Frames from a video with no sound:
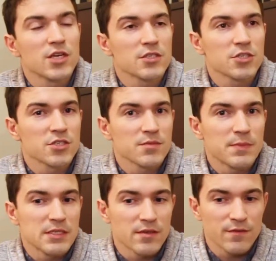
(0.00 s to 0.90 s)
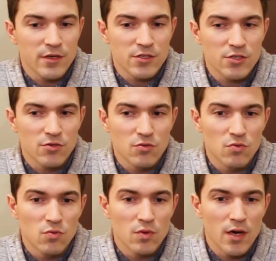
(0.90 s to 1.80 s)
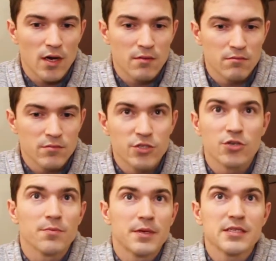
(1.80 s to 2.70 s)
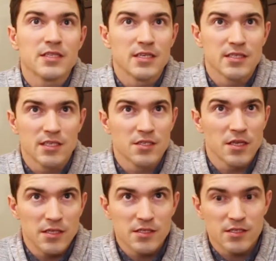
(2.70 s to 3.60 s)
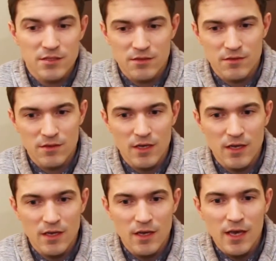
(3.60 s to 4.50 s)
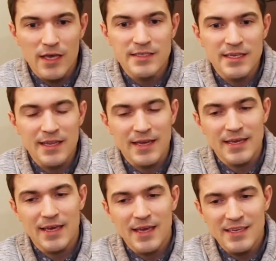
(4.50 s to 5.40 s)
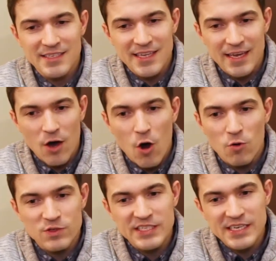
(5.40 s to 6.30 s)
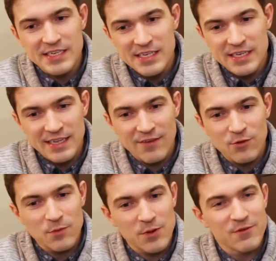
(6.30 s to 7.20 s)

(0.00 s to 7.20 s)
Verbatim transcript: it's not just specific to um, to your business. It's it's yeah. Is it like is it like OCD level